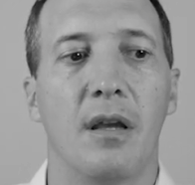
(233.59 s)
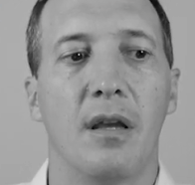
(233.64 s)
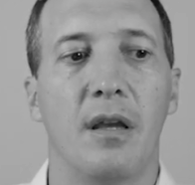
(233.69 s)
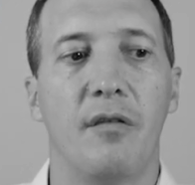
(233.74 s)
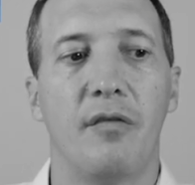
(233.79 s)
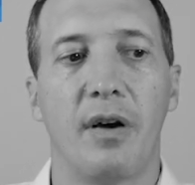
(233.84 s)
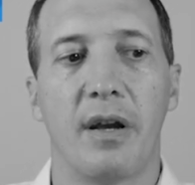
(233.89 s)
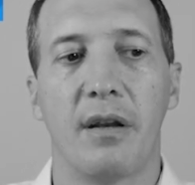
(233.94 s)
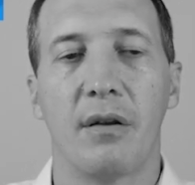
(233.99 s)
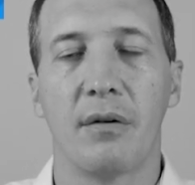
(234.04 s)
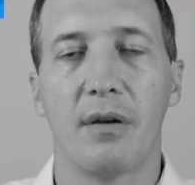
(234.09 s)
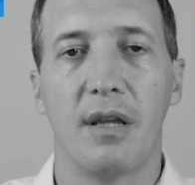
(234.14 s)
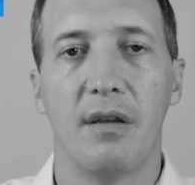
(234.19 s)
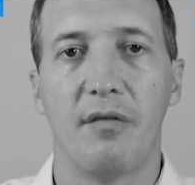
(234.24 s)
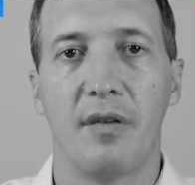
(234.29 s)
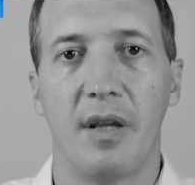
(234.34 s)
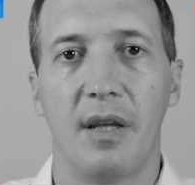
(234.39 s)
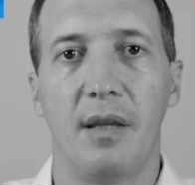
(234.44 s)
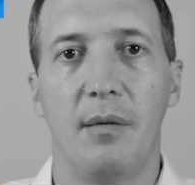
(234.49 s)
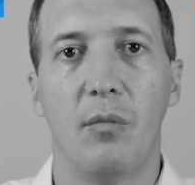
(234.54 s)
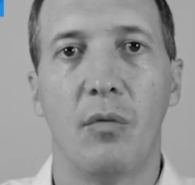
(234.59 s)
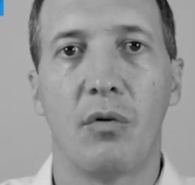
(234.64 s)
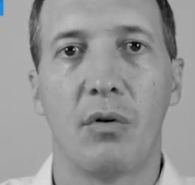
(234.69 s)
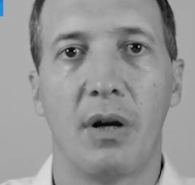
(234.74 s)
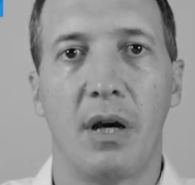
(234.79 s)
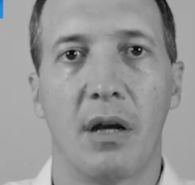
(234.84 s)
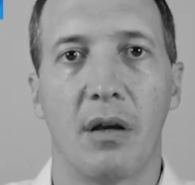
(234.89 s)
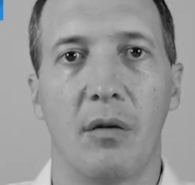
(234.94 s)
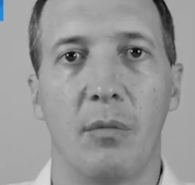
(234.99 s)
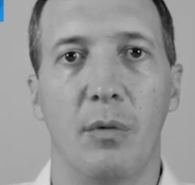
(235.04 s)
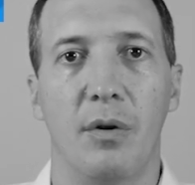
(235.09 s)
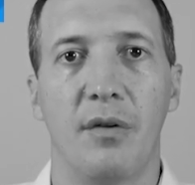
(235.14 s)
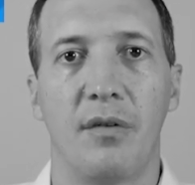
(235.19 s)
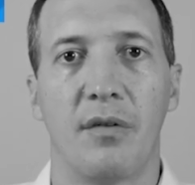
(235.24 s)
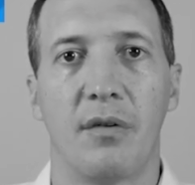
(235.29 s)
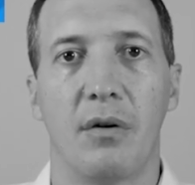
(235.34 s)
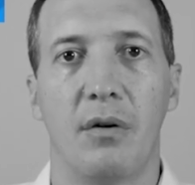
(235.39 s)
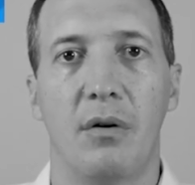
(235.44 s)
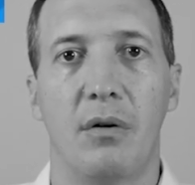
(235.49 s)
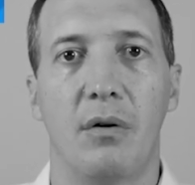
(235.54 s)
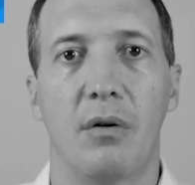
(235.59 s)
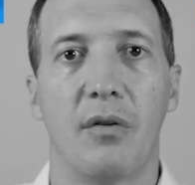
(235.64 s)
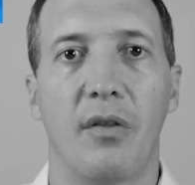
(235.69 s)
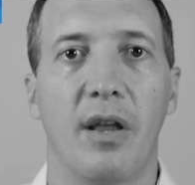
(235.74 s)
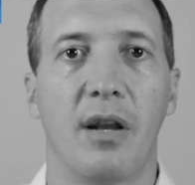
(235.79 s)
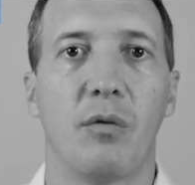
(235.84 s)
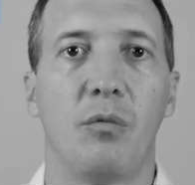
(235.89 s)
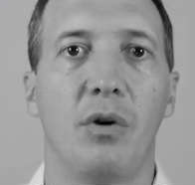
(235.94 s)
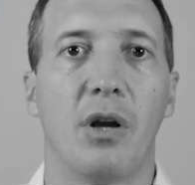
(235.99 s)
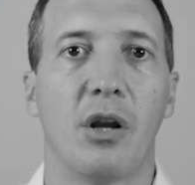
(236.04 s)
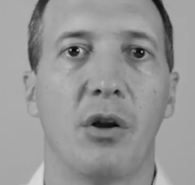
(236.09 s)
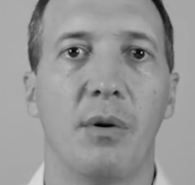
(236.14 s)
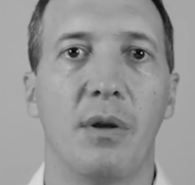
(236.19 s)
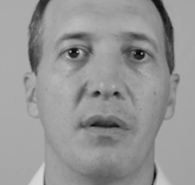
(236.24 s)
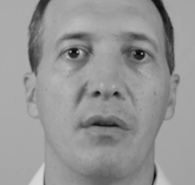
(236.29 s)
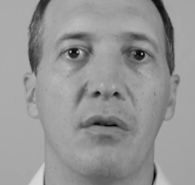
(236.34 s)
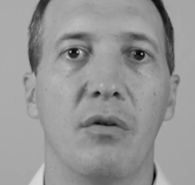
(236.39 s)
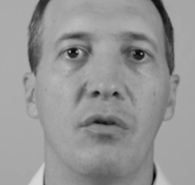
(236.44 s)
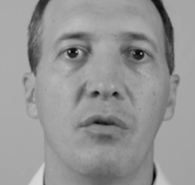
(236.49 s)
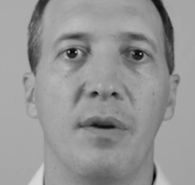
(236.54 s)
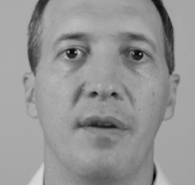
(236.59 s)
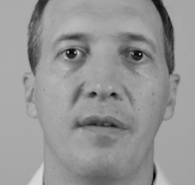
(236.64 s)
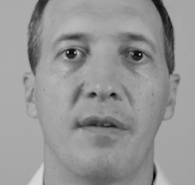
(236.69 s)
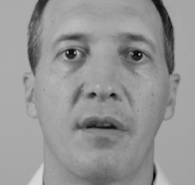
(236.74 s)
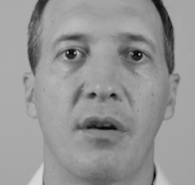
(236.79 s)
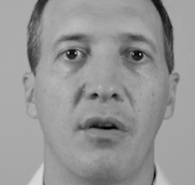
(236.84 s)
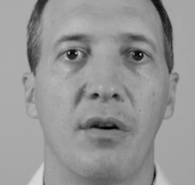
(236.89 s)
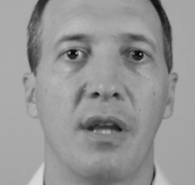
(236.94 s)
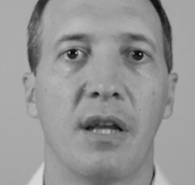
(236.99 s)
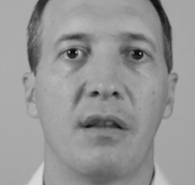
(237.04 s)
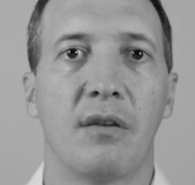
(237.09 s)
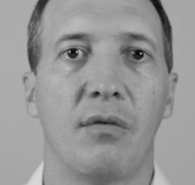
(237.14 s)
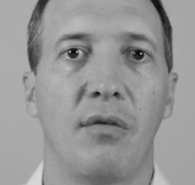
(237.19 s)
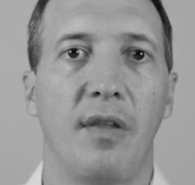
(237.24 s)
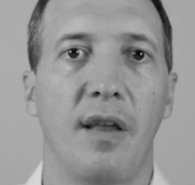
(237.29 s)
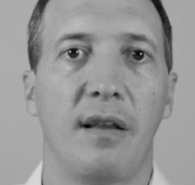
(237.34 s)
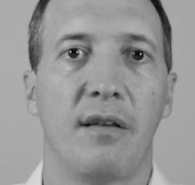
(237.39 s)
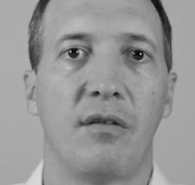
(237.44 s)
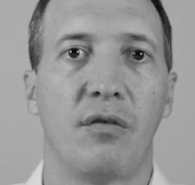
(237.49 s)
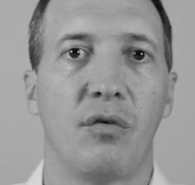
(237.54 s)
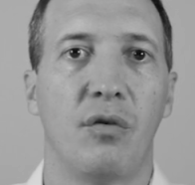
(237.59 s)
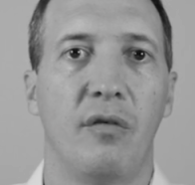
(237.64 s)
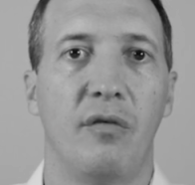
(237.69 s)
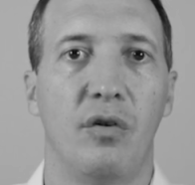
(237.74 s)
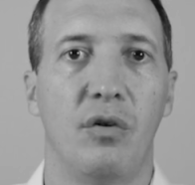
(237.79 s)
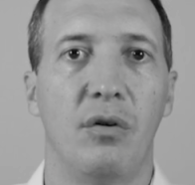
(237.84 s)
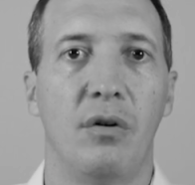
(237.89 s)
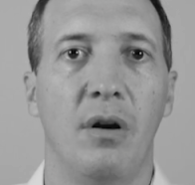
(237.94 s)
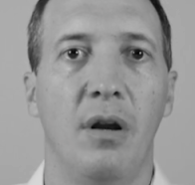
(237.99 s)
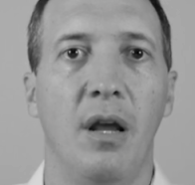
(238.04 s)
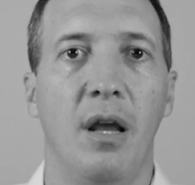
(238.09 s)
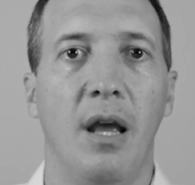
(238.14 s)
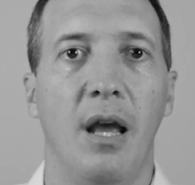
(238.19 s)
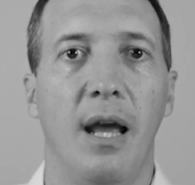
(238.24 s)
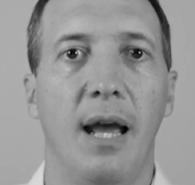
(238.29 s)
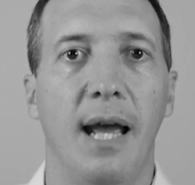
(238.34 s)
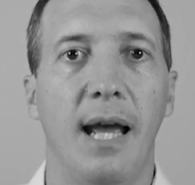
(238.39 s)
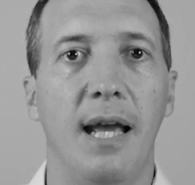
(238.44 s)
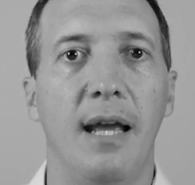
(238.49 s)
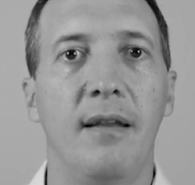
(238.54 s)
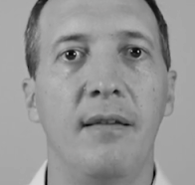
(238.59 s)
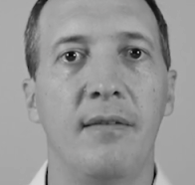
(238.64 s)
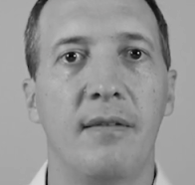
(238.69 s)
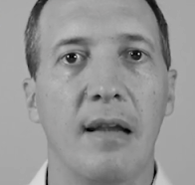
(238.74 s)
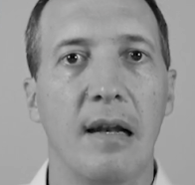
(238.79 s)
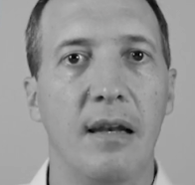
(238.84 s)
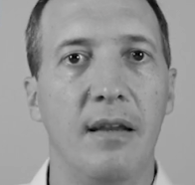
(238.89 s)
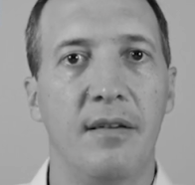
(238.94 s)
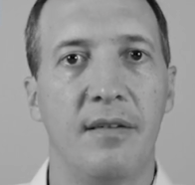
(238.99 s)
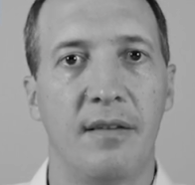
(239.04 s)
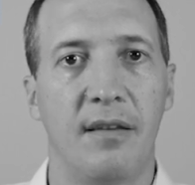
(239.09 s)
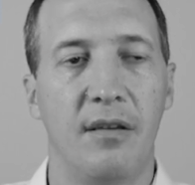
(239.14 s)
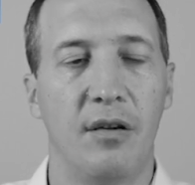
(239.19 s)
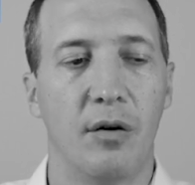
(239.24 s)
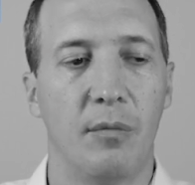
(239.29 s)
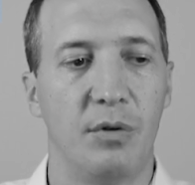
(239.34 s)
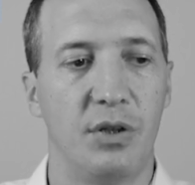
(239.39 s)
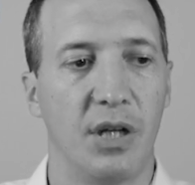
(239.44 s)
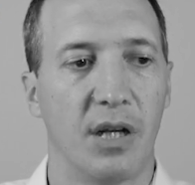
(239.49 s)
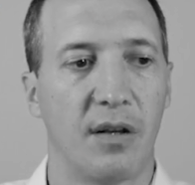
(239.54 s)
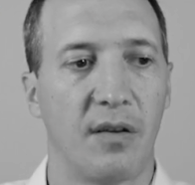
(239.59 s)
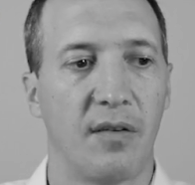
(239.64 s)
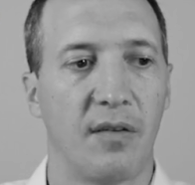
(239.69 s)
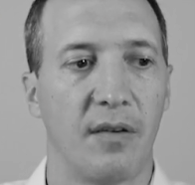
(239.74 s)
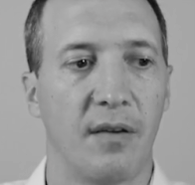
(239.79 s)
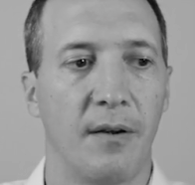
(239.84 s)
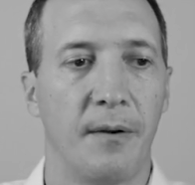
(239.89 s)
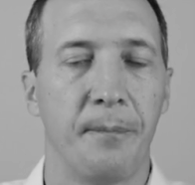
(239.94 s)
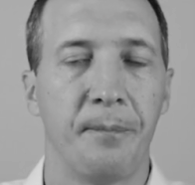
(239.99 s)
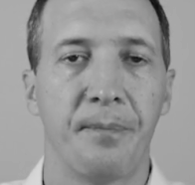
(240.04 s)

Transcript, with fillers: If I don't give any more arguments, all that we are going to do is connect to that server and list the objects.